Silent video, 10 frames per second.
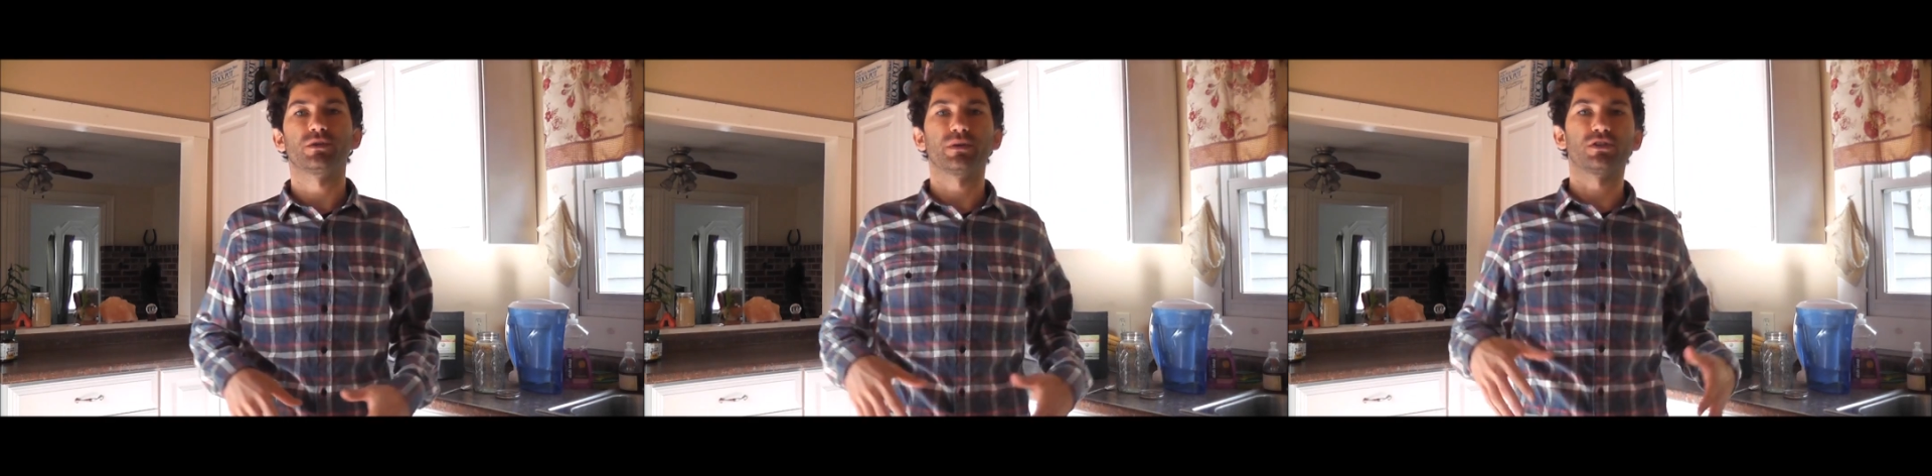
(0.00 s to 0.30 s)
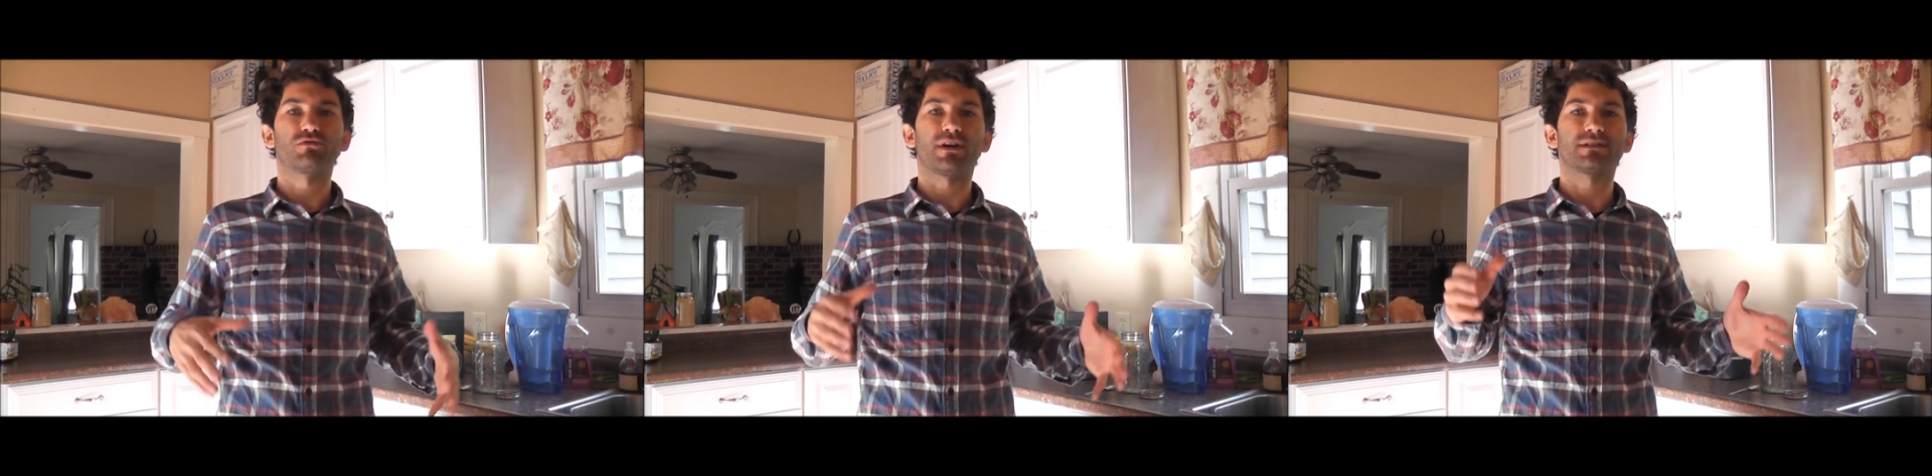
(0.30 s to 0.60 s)
to
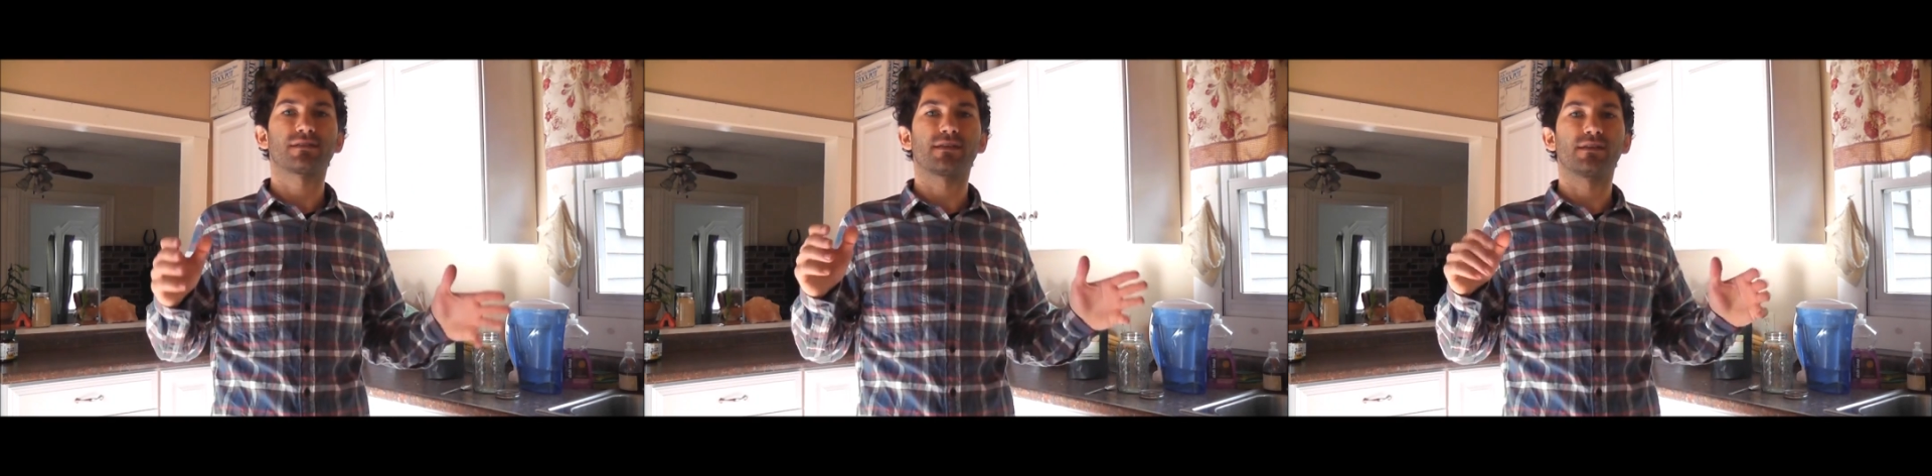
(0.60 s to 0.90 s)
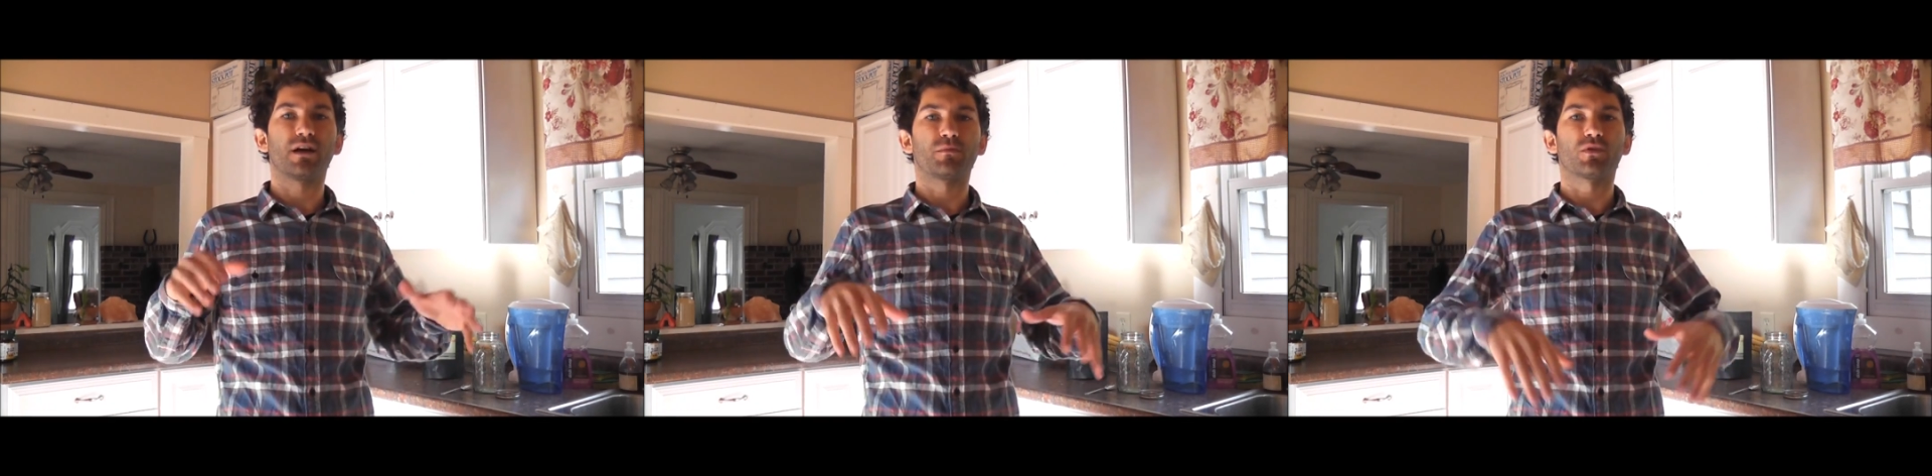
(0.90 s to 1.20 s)
address the
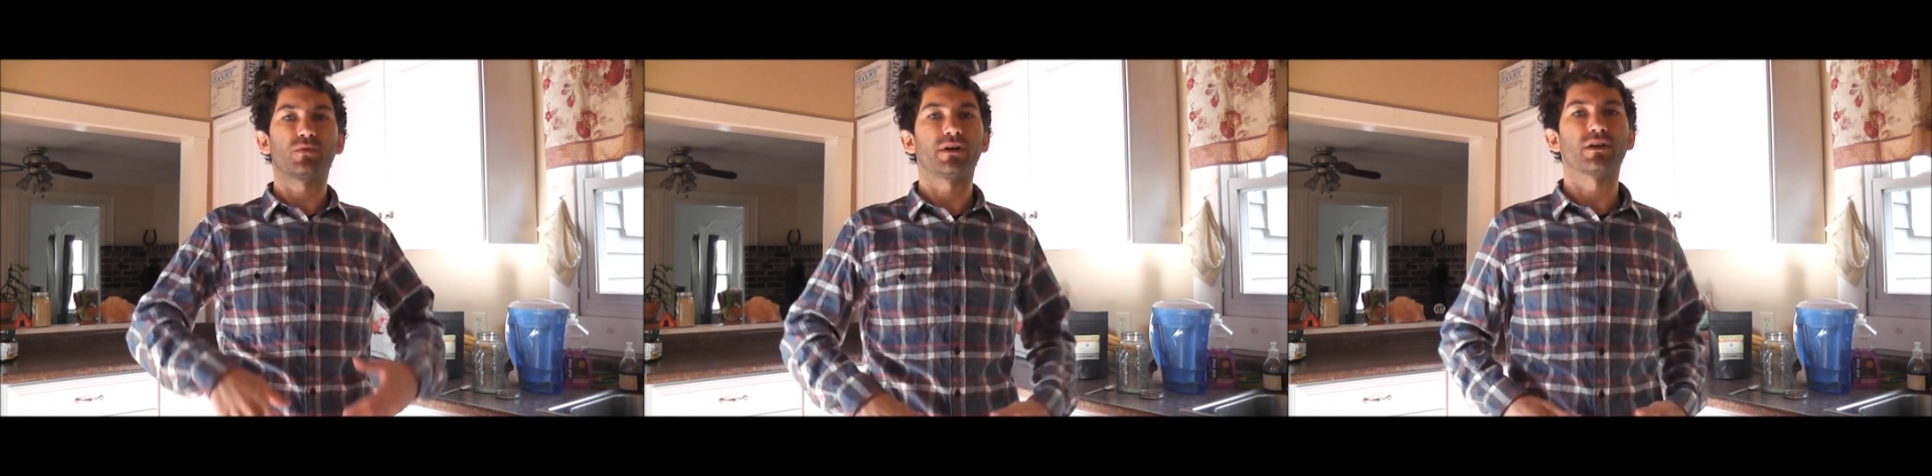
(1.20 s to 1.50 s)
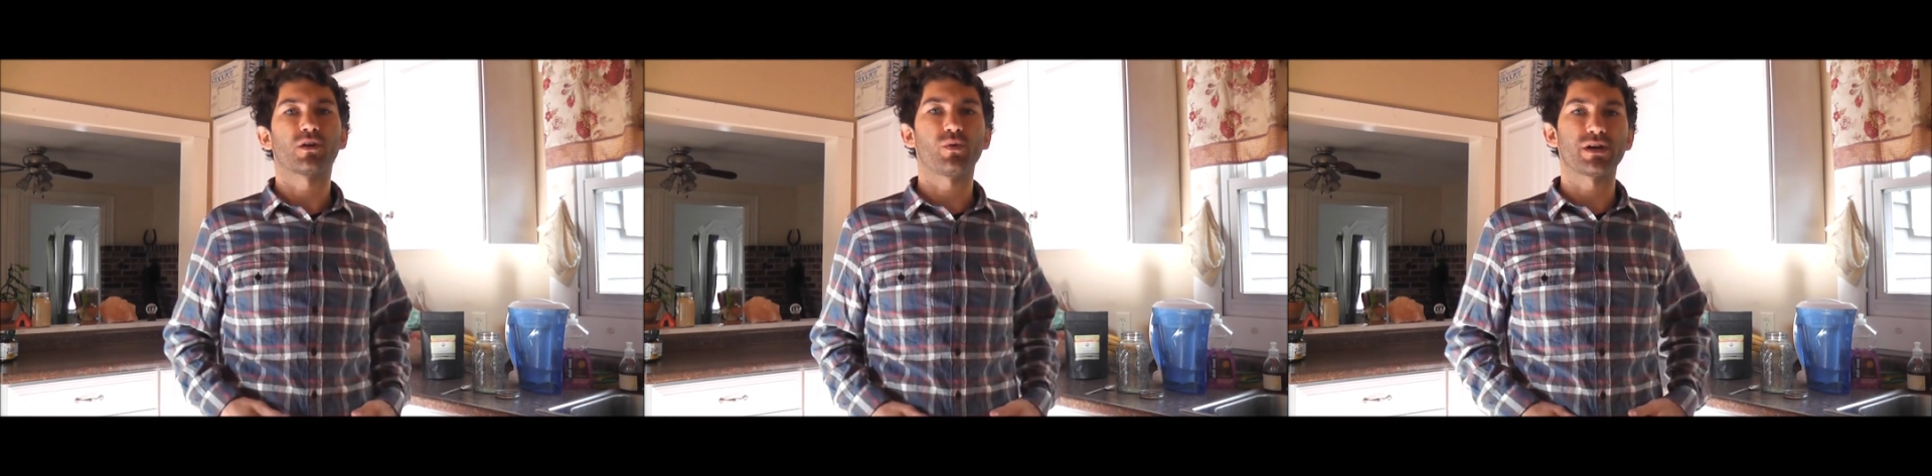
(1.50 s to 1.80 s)
#1
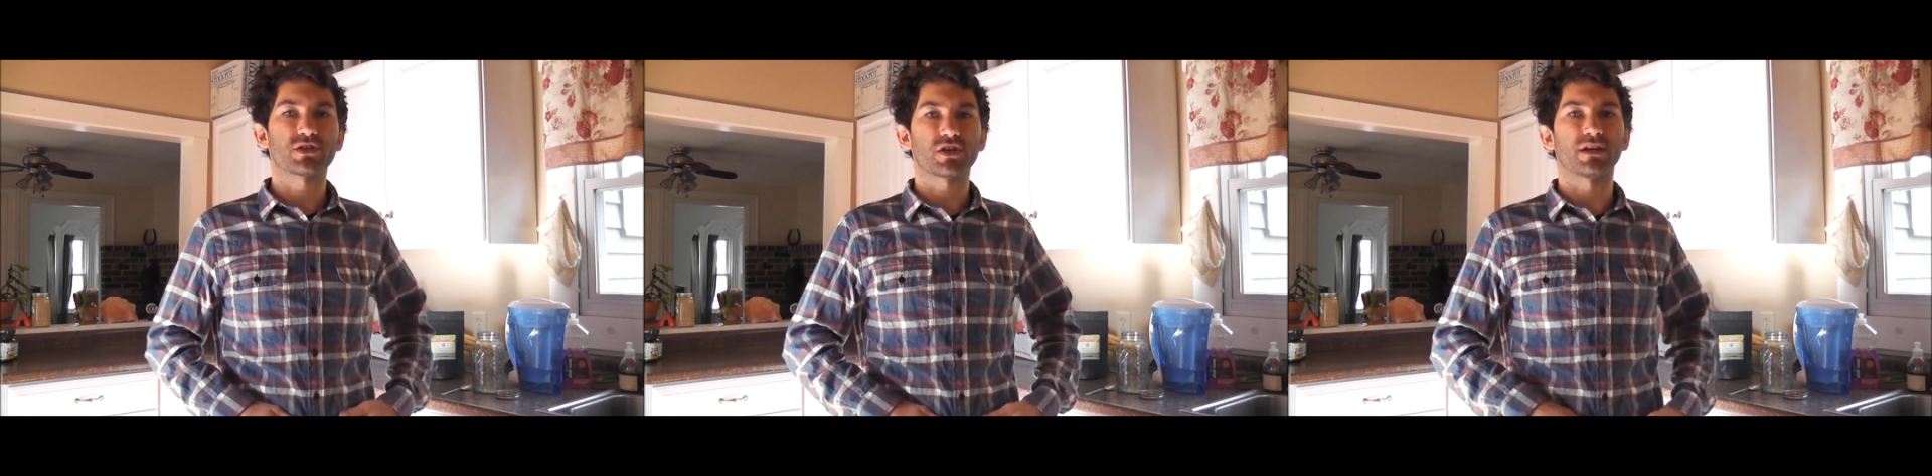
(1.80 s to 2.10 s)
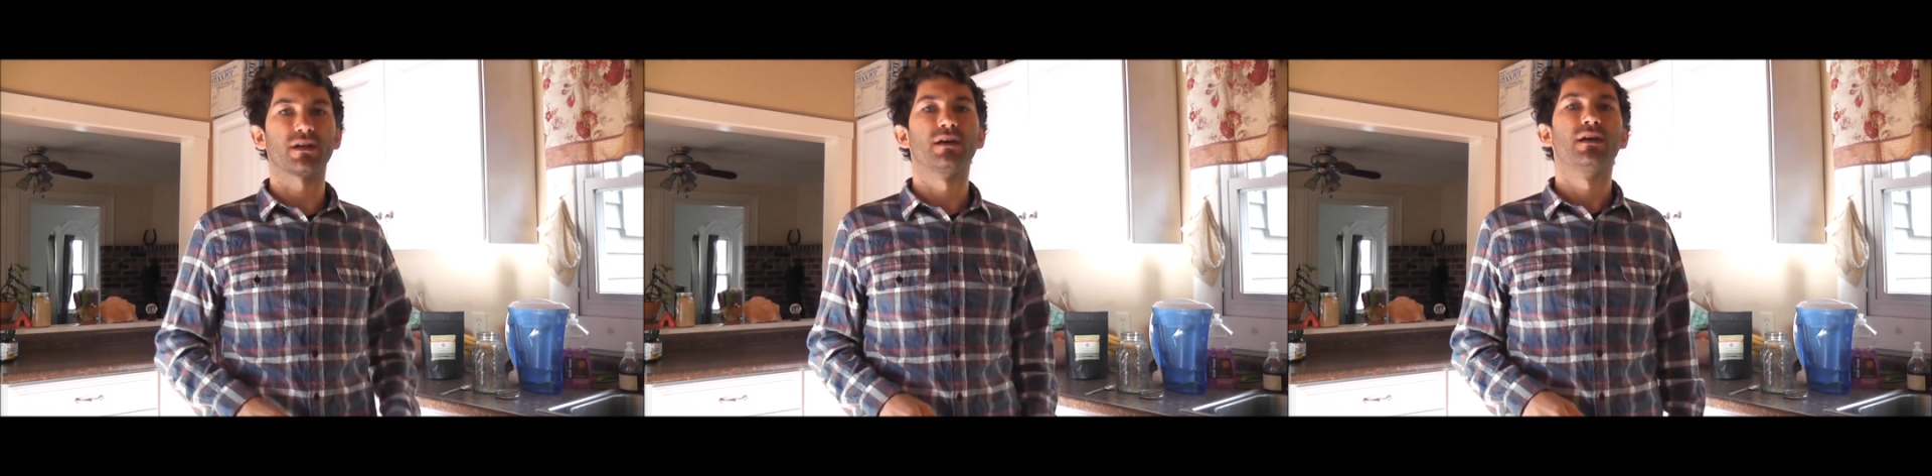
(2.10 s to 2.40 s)
question